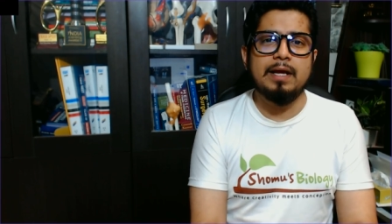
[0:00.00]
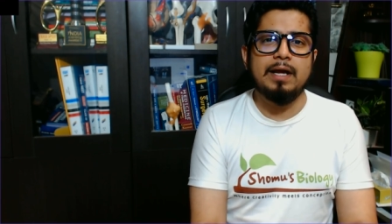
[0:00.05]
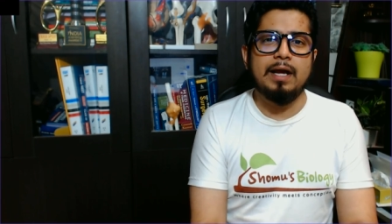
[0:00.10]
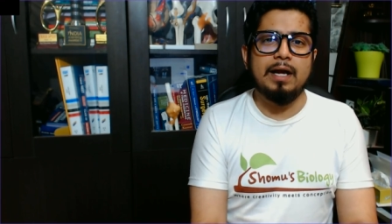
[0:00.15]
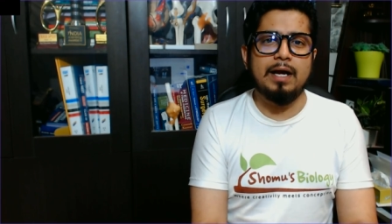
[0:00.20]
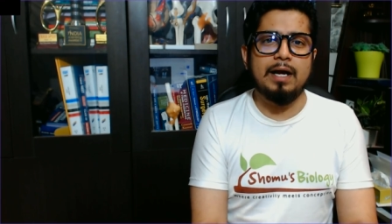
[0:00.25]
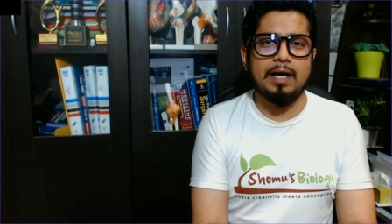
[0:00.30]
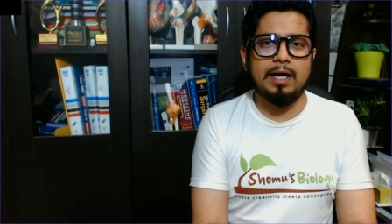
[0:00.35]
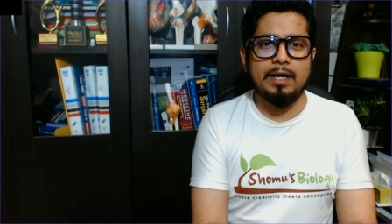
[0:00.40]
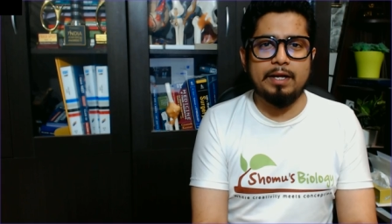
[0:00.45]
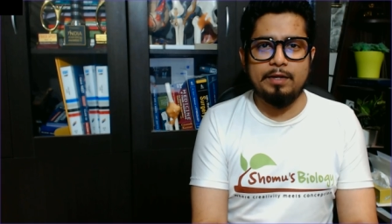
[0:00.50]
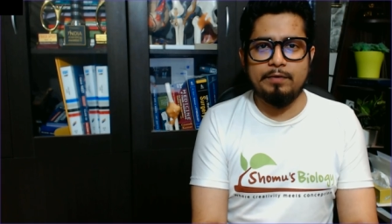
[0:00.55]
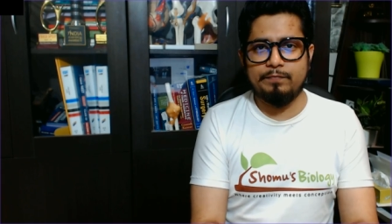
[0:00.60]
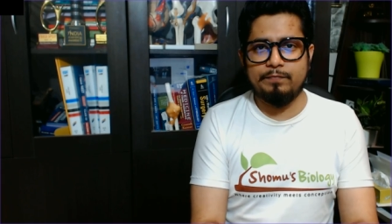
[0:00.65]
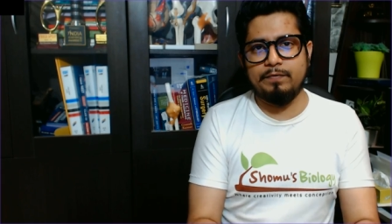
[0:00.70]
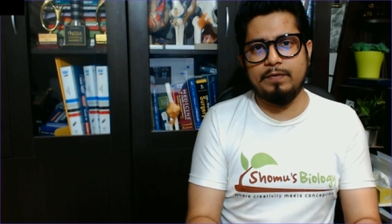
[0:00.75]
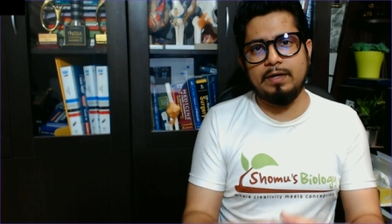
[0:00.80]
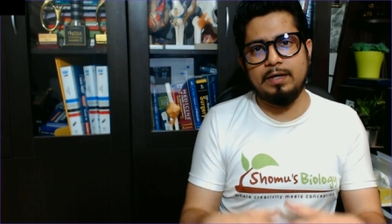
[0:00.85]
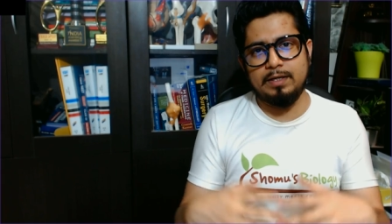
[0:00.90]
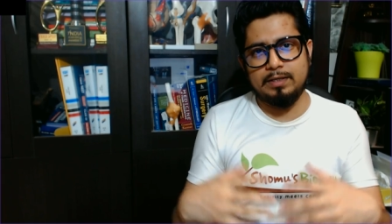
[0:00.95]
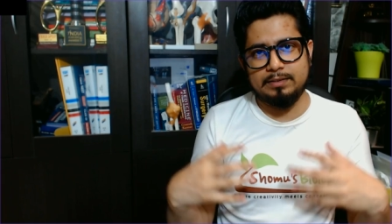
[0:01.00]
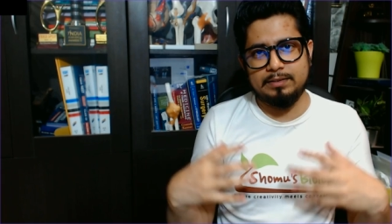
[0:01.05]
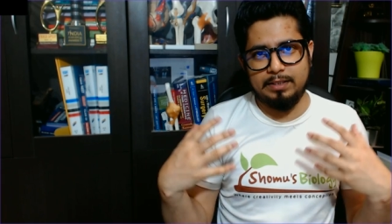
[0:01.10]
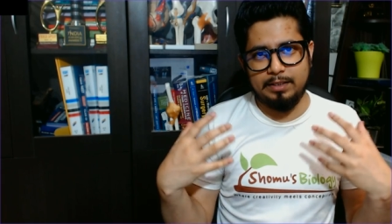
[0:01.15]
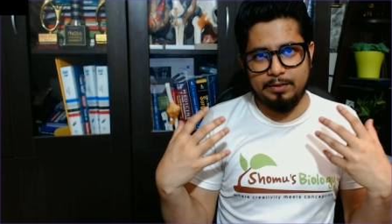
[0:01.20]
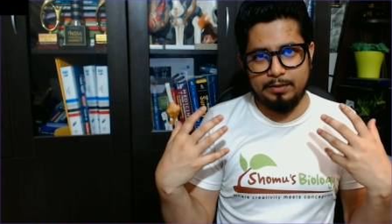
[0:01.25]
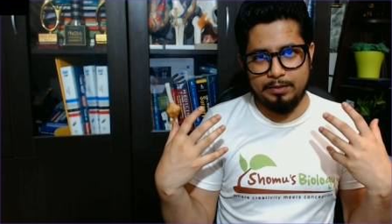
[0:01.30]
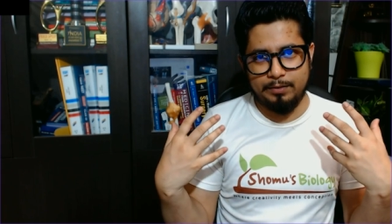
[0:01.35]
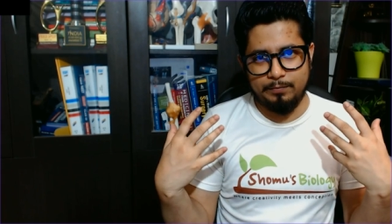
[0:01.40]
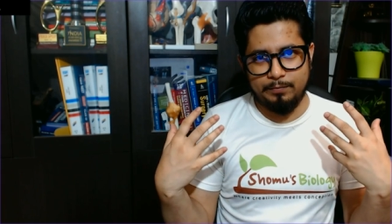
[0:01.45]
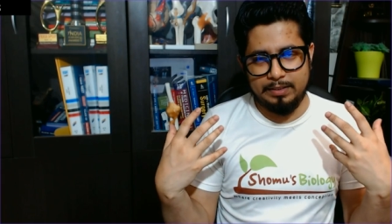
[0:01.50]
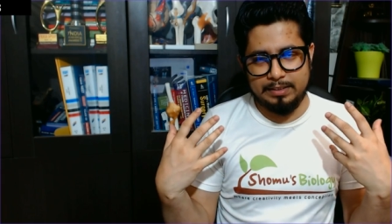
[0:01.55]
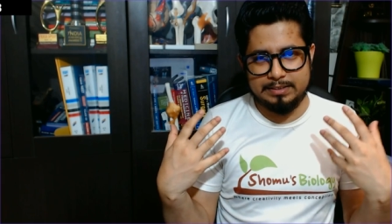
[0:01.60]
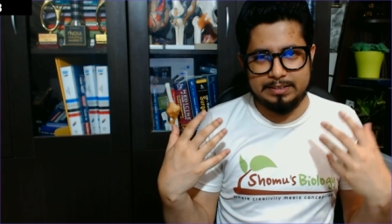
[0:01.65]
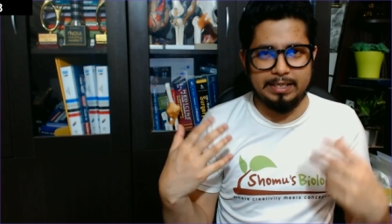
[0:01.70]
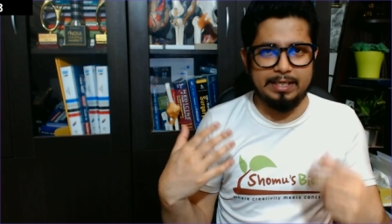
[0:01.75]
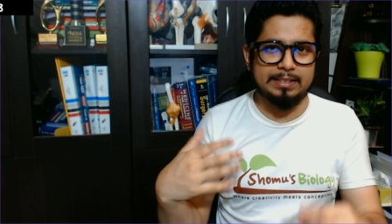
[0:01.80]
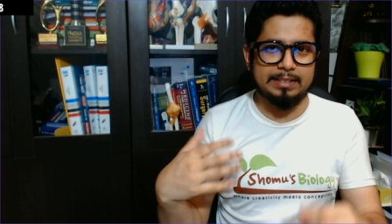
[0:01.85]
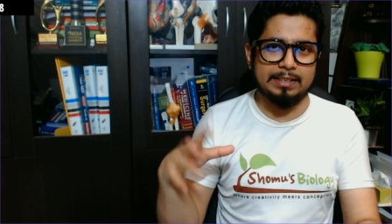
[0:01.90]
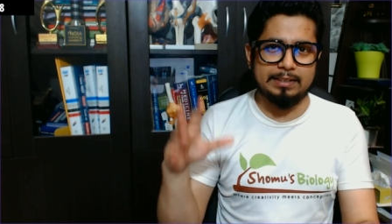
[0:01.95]
If they will
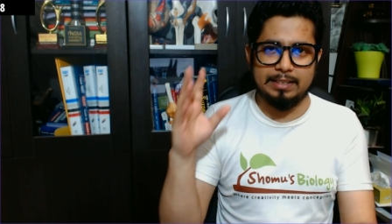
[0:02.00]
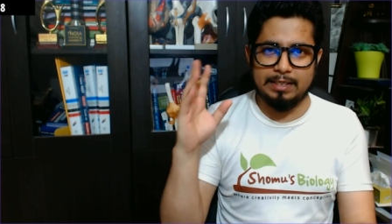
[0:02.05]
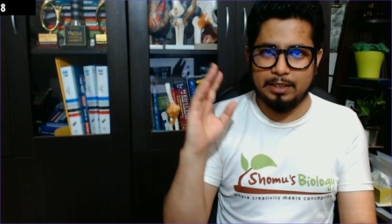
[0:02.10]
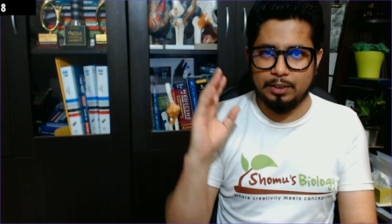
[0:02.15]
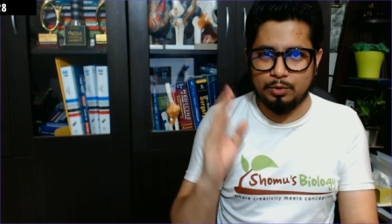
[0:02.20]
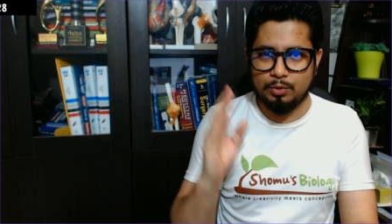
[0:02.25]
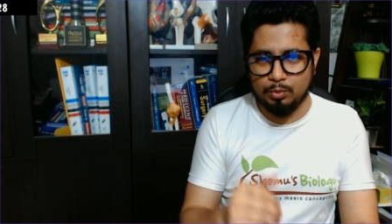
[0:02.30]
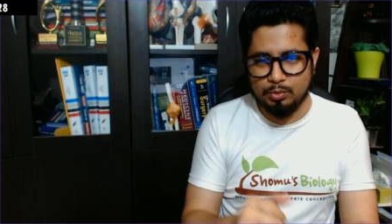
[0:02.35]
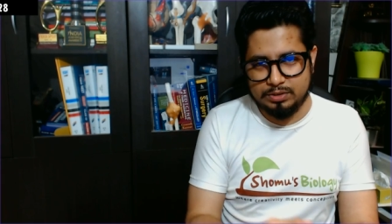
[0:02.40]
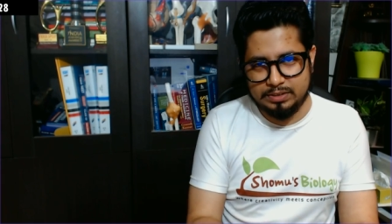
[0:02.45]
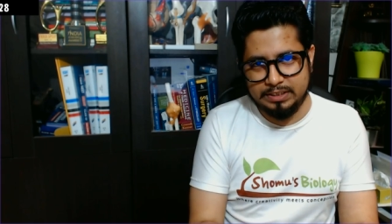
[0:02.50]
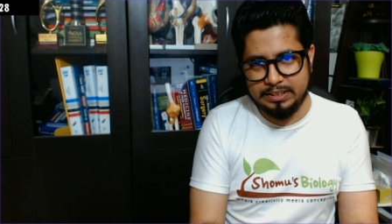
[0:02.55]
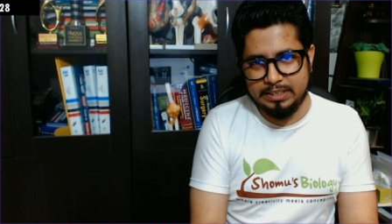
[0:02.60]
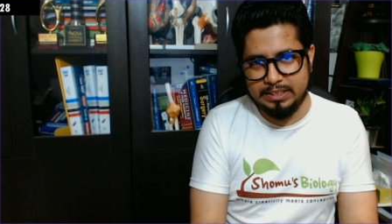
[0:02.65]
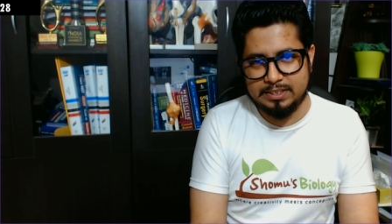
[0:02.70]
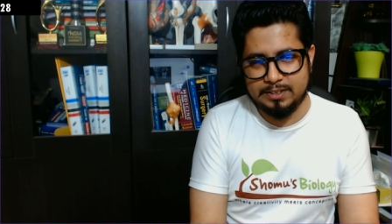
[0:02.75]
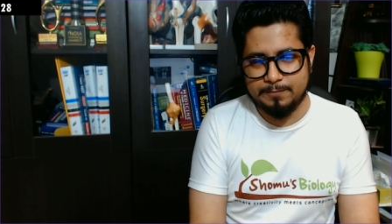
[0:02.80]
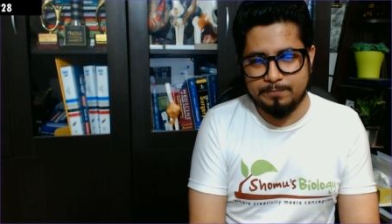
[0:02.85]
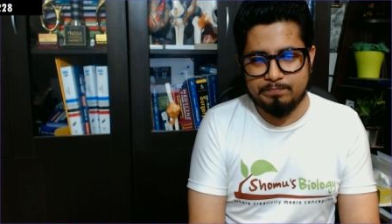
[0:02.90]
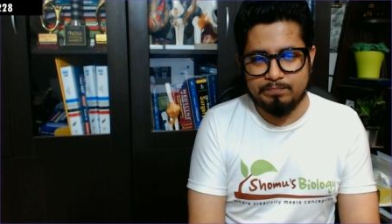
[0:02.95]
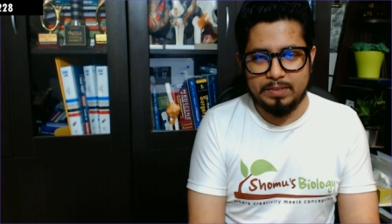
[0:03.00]
say that there are 2 seats